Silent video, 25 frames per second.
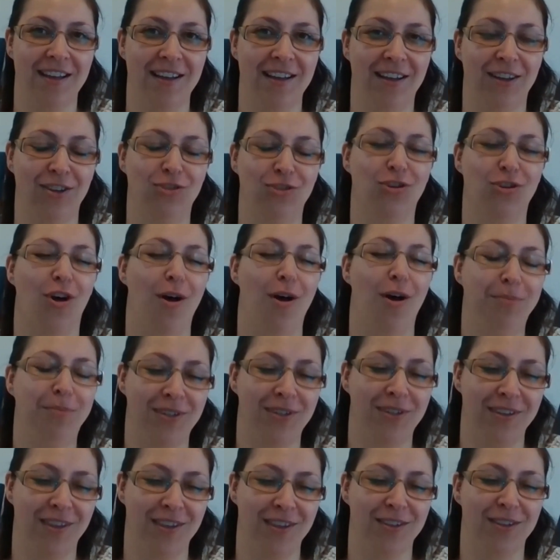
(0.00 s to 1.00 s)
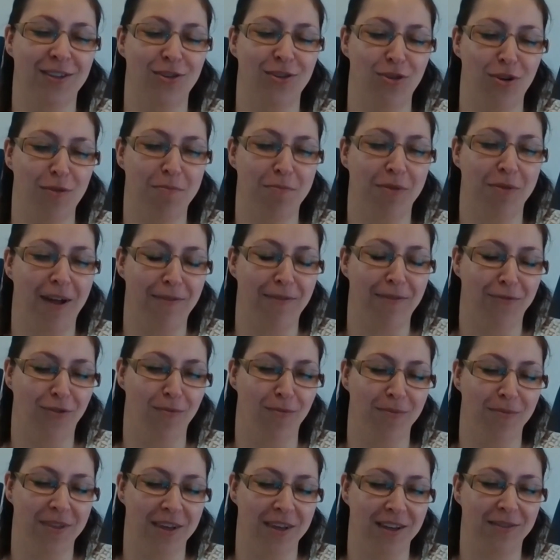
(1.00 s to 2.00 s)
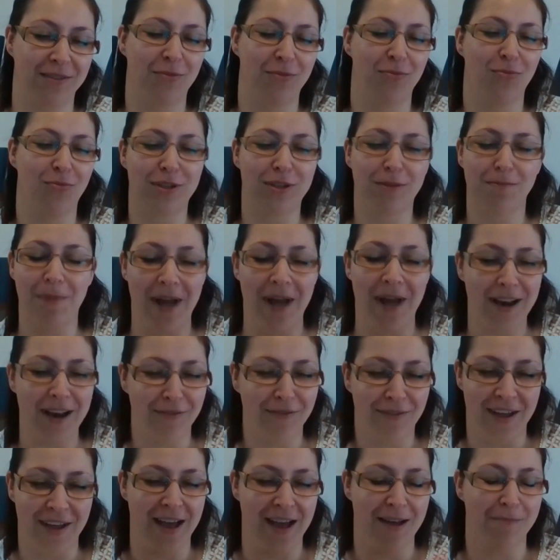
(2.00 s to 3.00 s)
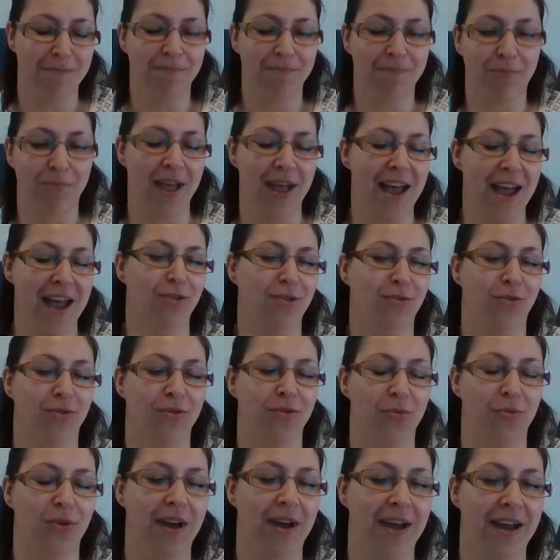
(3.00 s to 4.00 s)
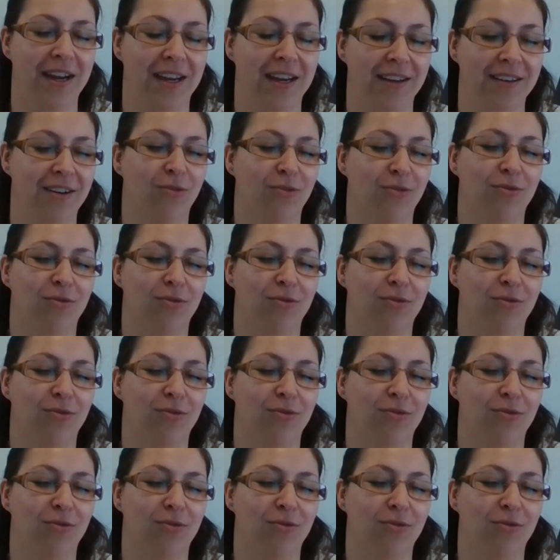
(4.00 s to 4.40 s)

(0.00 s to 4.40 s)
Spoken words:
adopt this new platform that was part of our plan all the way,